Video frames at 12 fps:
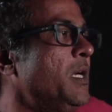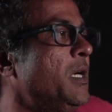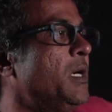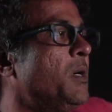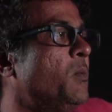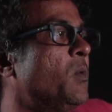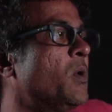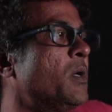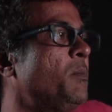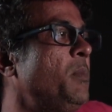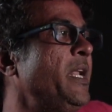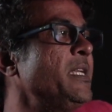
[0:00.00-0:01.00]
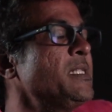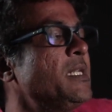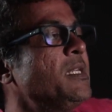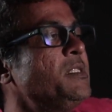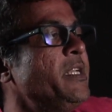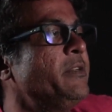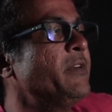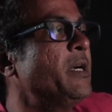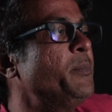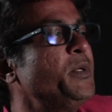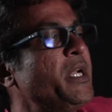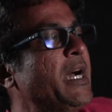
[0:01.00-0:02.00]
What place does the
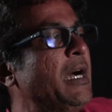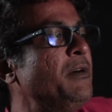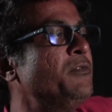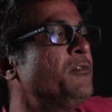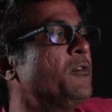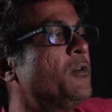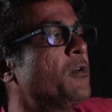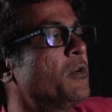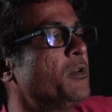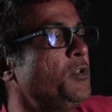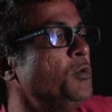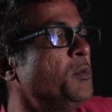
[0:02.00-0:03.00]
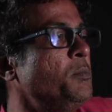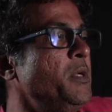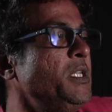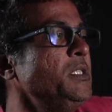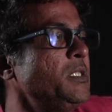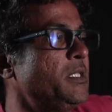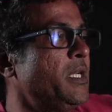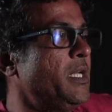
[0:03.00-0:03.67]
environment have for human beings?